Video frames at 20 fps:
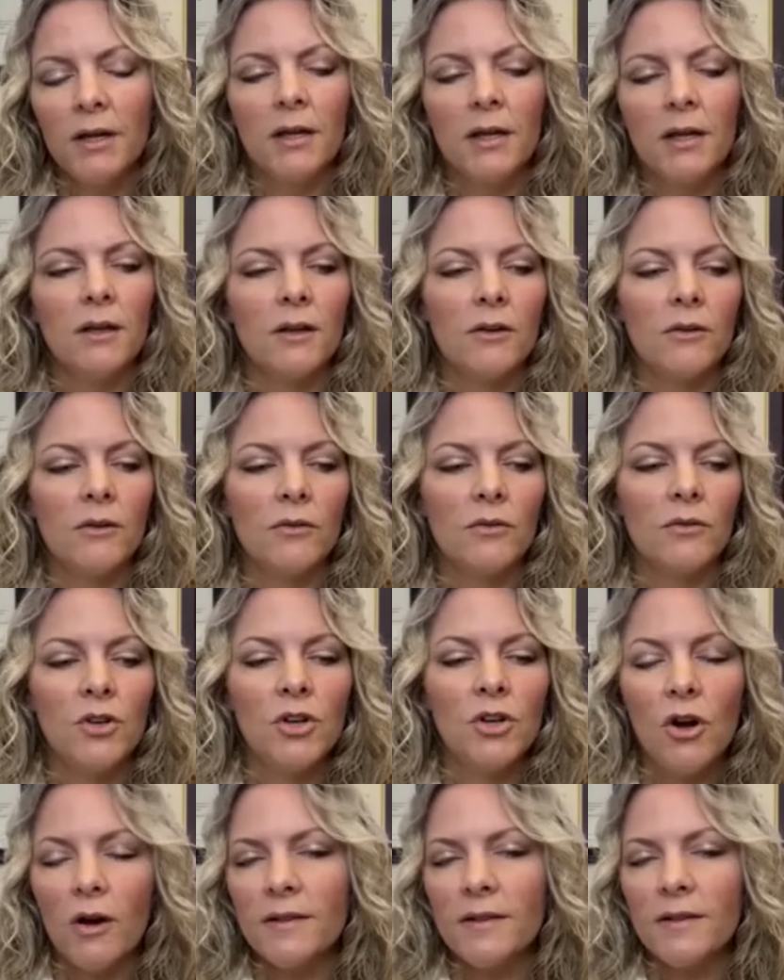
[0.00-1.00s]

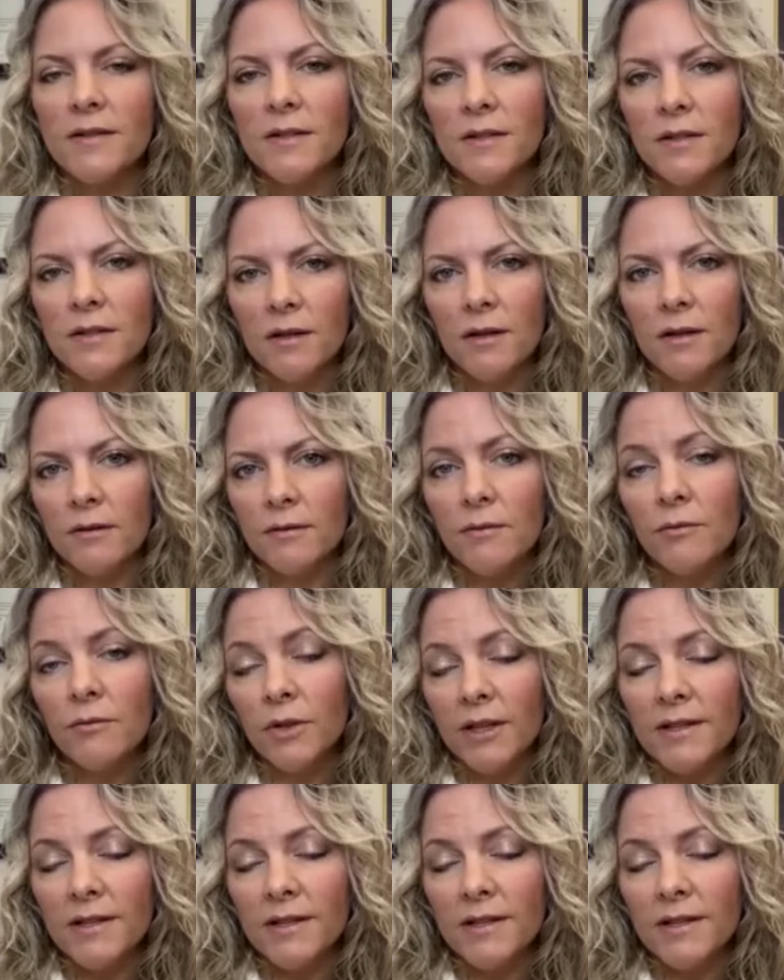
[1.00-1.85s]
really